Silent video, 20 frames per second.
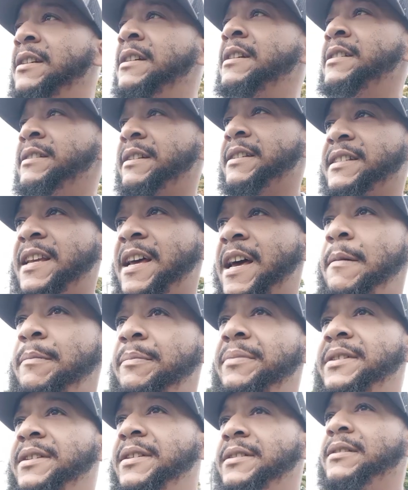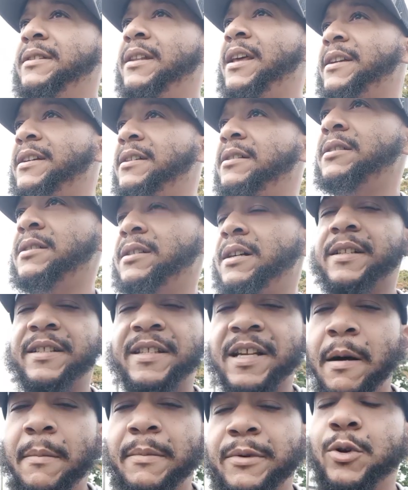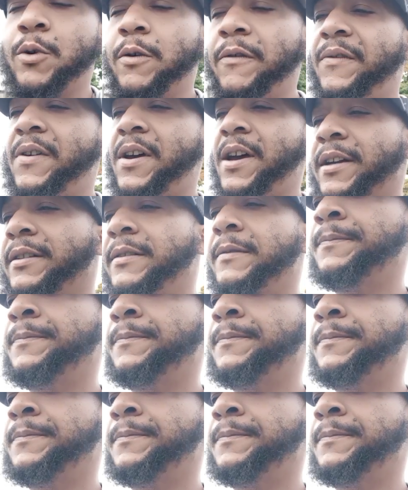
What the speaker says: that's happening, like a domino effect.